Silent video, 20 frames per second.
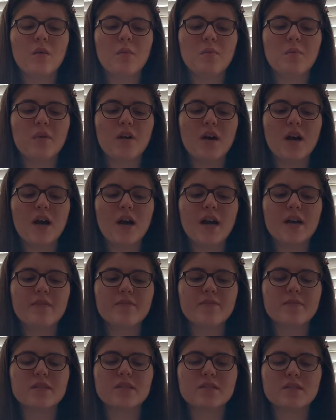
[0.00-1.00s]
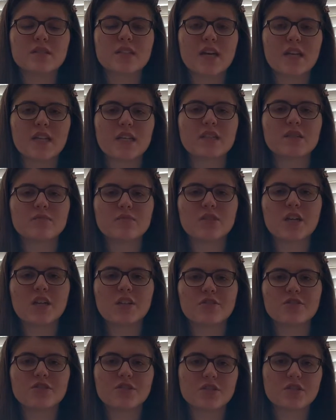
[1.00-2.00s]
But I've been getting them
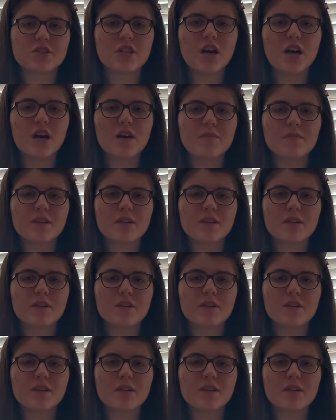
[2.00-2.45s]
changed a lot